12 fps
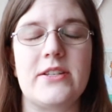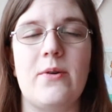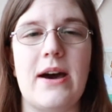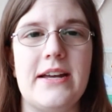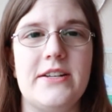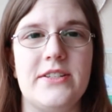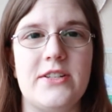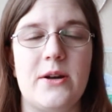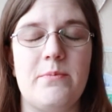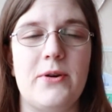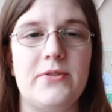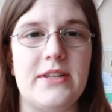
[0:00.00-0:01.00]
so I just
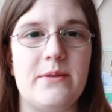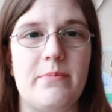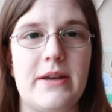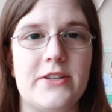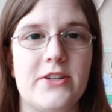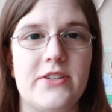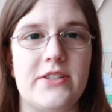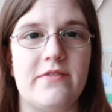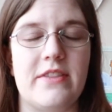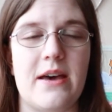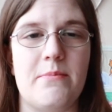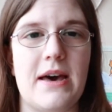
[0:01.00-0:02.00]
start posting pictures
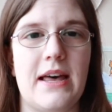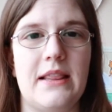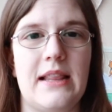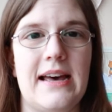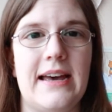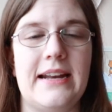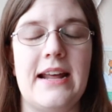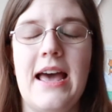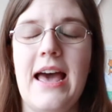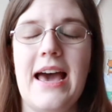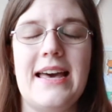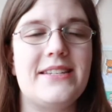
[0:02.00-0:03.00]
of them online
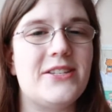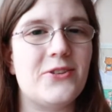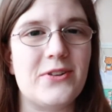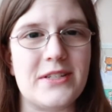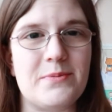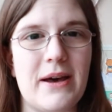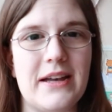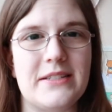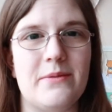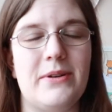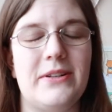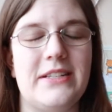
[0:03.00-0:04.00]
as soon as
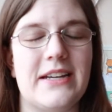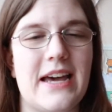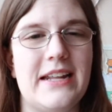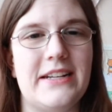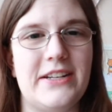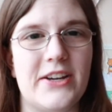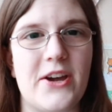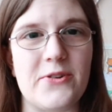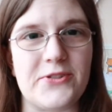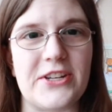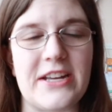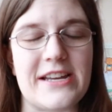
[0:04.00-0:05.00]
possible to kind of
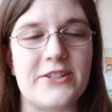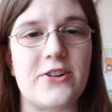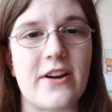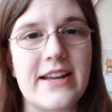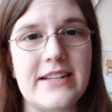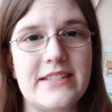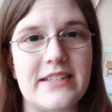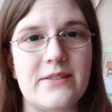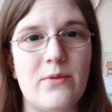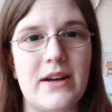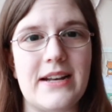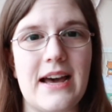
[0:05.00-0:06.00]
negotiate trades
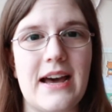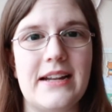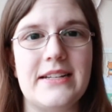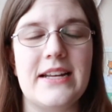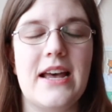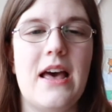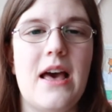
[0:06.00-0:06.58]
and whatnot.